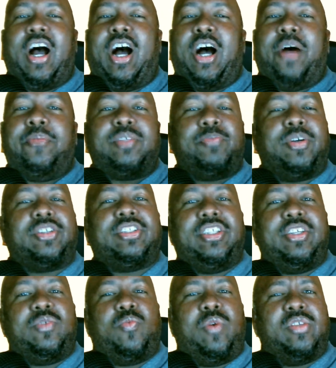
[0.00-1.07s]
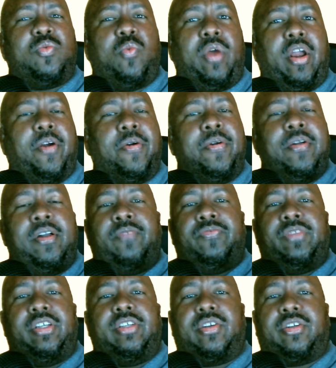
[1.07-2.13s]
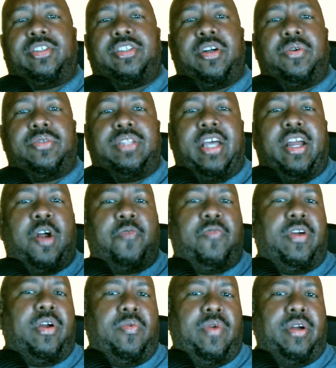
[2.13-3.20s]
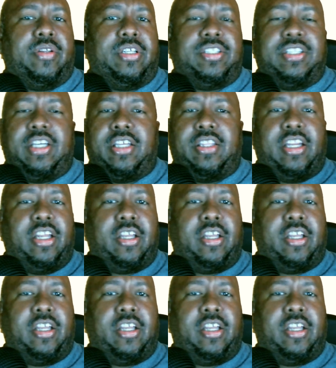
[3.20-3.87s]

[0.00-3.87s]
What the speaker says: especially these ones where these are shows that are very rarely seen.